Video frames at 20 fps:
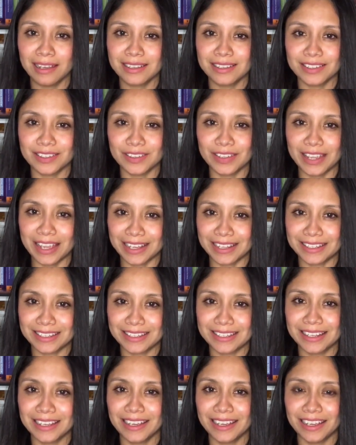So
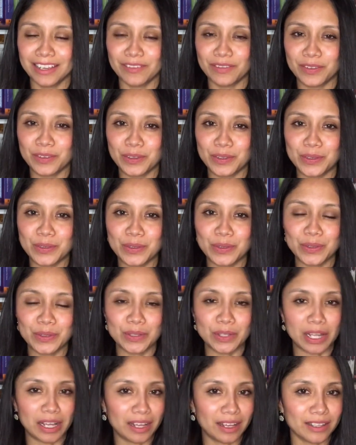yes, if you do
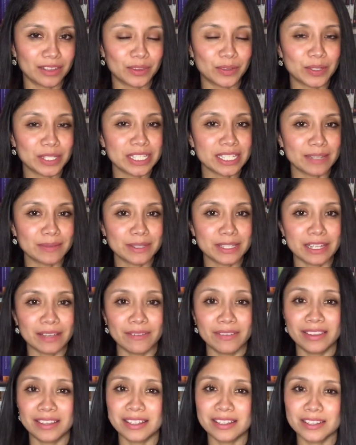3 times
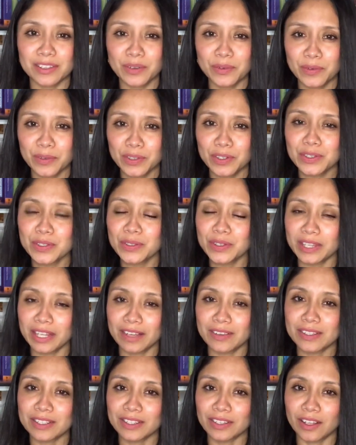7, that's over
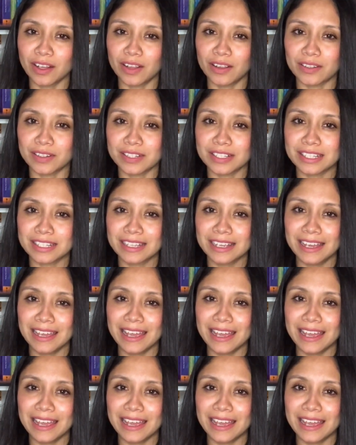$2,000.